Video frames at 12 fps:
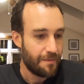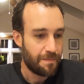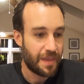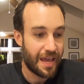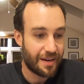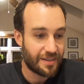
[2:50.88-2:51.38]

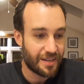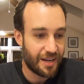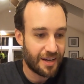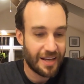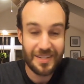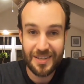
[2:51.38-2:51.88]
And
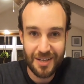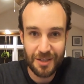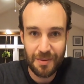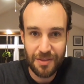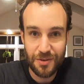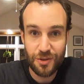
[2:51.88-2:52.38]
as I talked
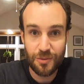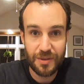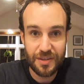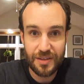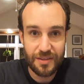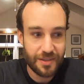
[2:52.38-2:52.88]
about in the
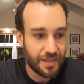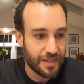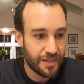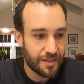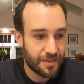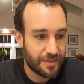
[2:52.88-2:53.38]
sermon,
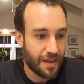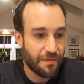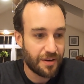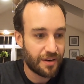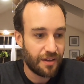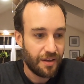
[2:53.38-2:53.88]
the
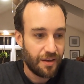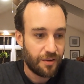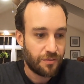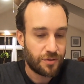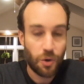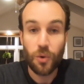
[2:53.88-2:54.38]
7
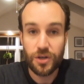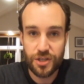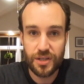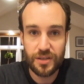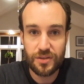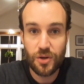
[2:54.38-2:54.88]

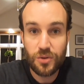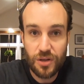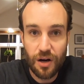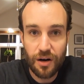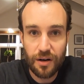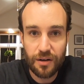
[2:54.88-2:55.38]
torches, those
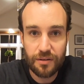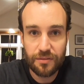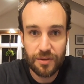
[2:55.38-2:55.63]
are the